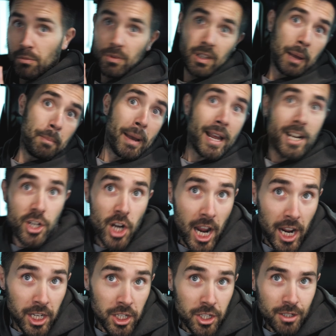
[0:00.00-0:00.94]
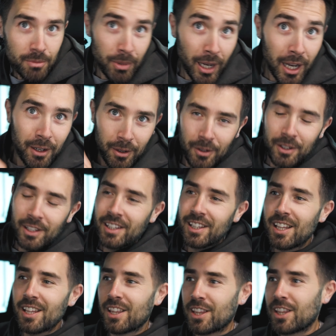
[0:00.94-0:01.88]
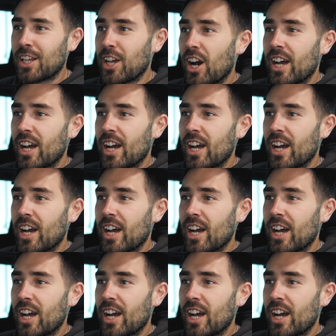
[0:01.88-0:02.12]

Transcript: That may change, but the